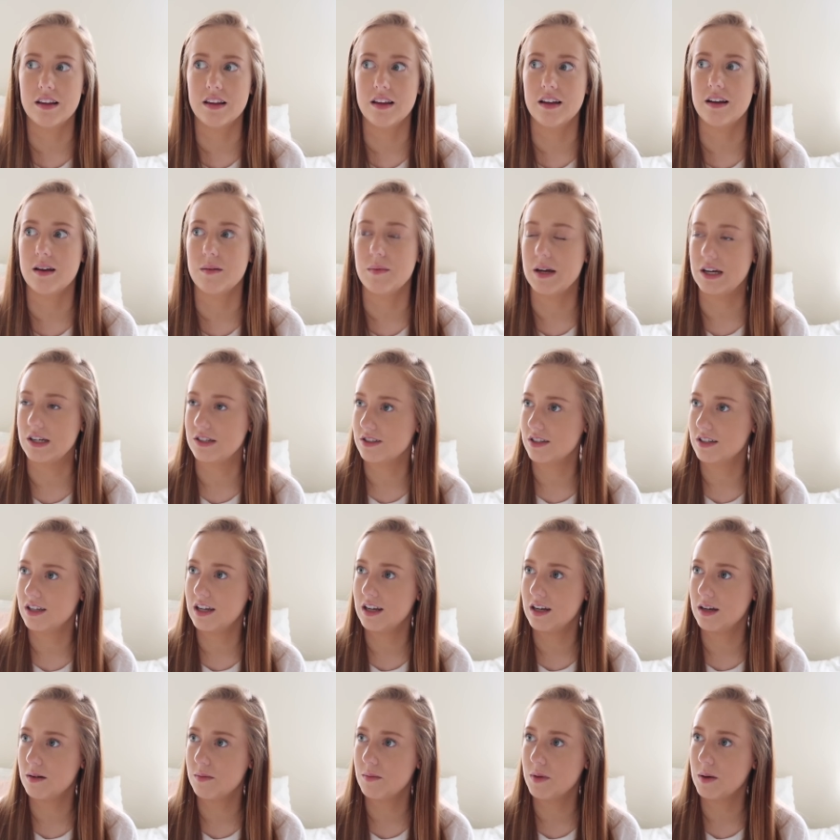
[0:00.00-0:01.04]
Like I'm actually
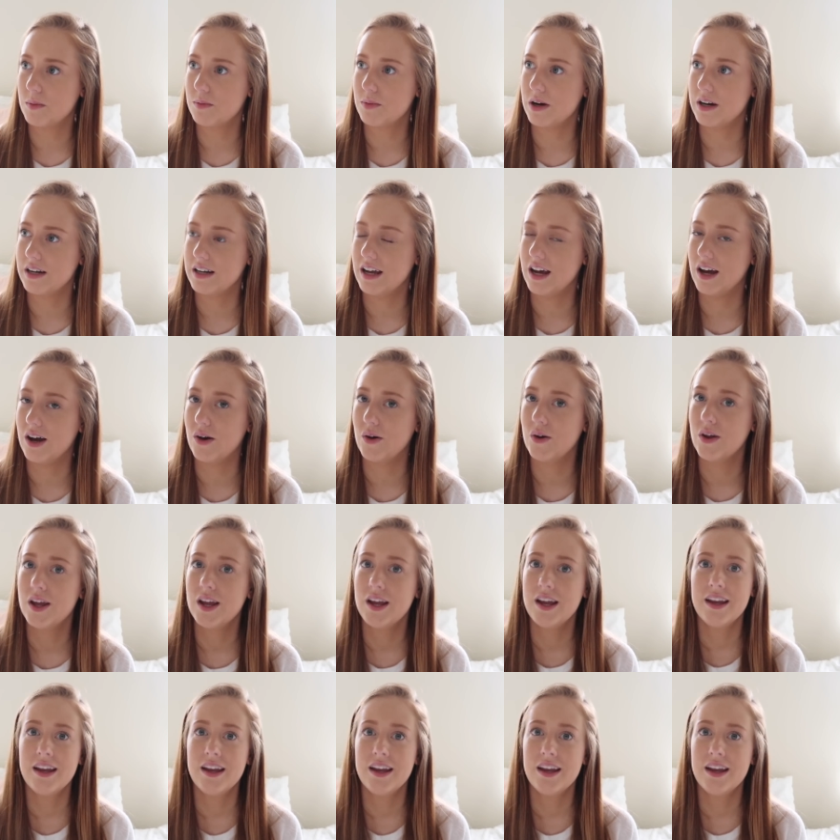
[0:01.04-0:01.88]
getting a bump right now.